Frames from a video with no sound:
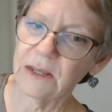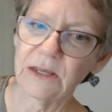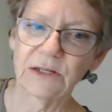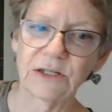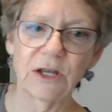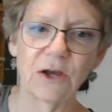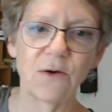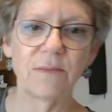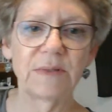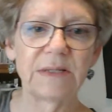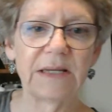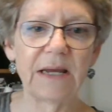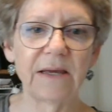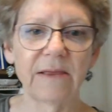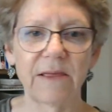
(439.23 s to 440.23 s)
So I'm
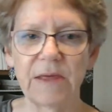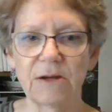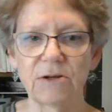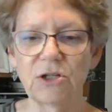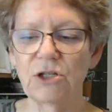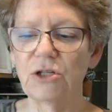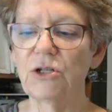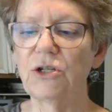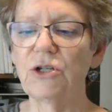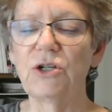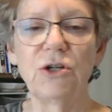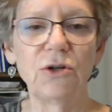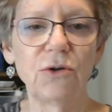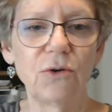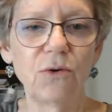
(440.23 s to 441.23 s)
seeing that there's
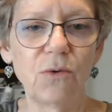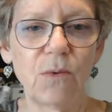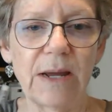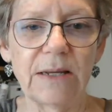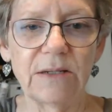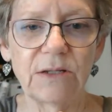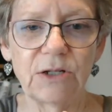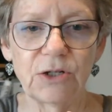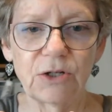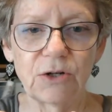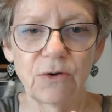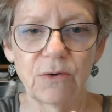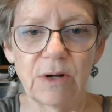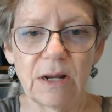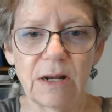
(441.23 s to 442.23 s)
two ways to
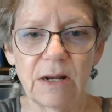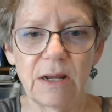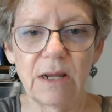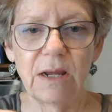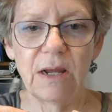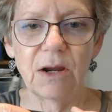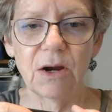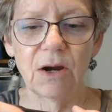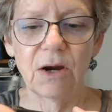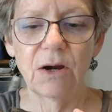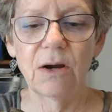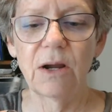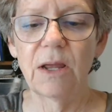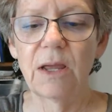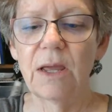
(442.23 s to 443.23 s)
screw it in
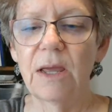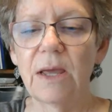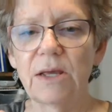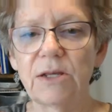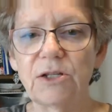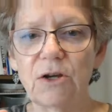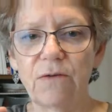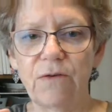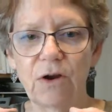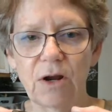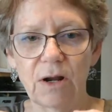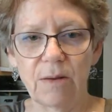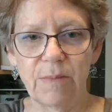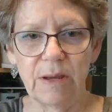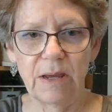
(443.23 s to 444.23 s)
here. So if you're
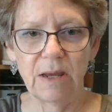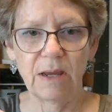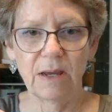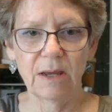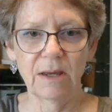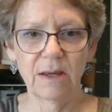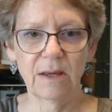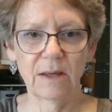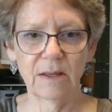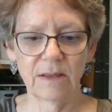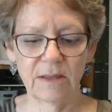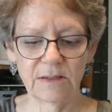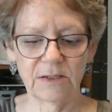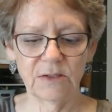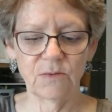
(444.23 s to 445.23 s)
going to be
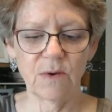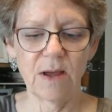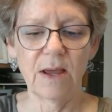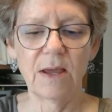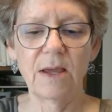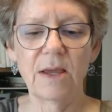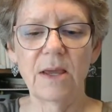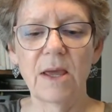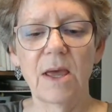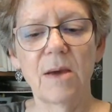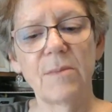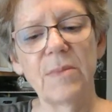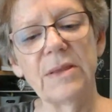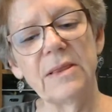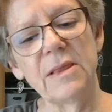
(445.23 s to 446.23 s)
this way,
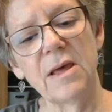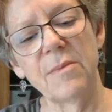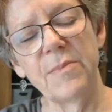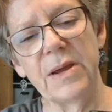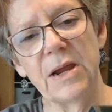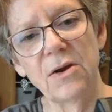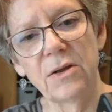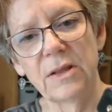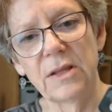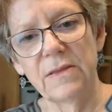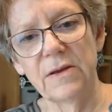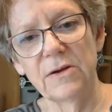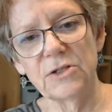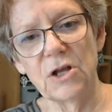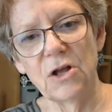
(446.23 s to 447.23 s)
but apparently
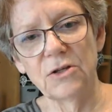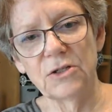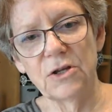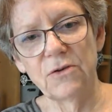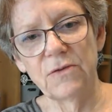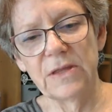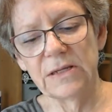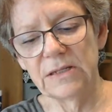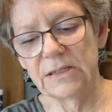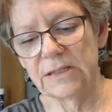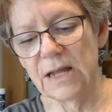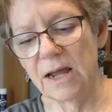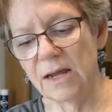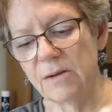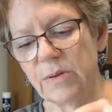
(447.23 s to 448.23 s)
there's also this
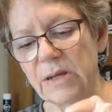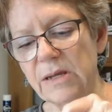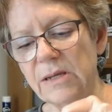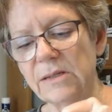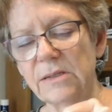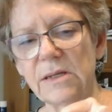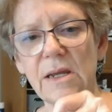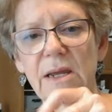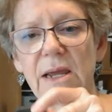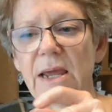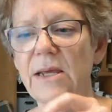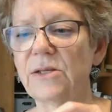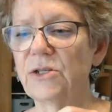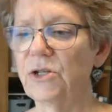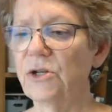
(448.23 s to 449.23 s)
side piece in
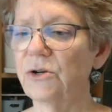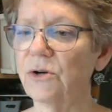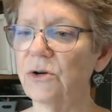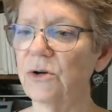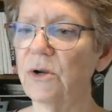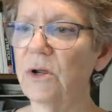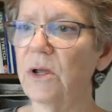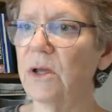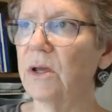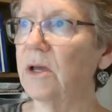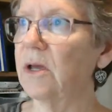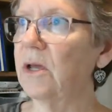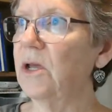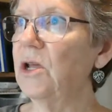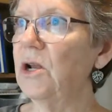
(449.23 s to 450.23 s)
case you're,
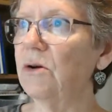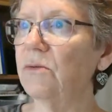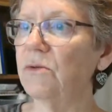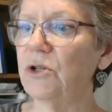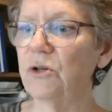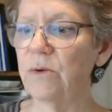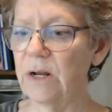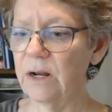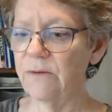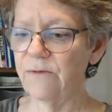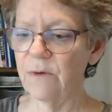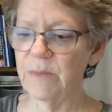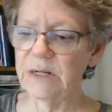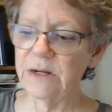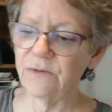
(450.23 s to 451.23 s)
doing it
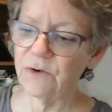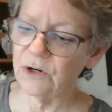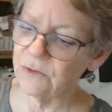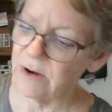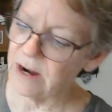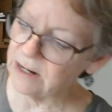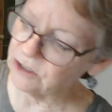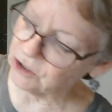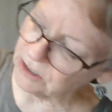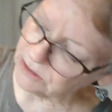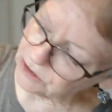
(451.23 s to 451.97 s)
from a different direction.